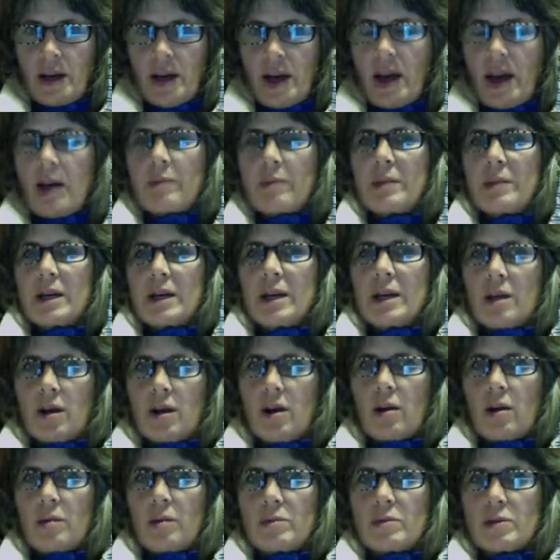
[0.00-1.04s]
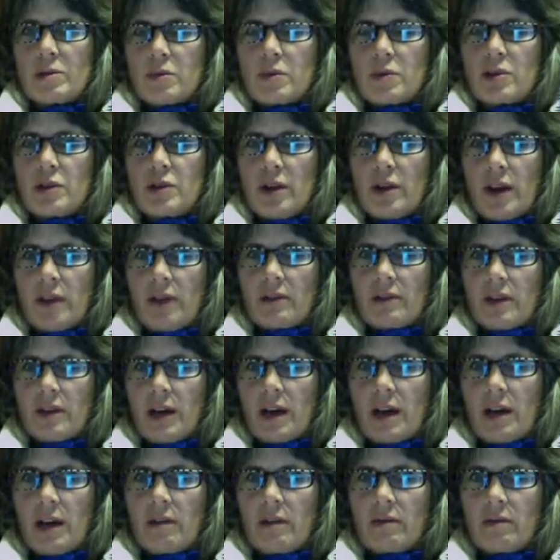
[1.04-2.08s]
How many columns would you have to
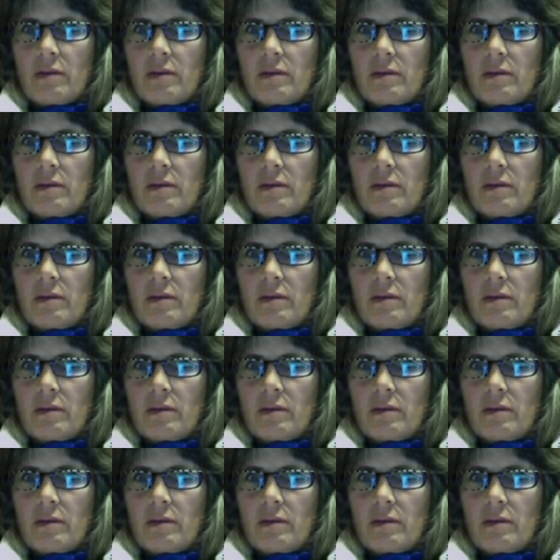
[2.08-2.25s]
have?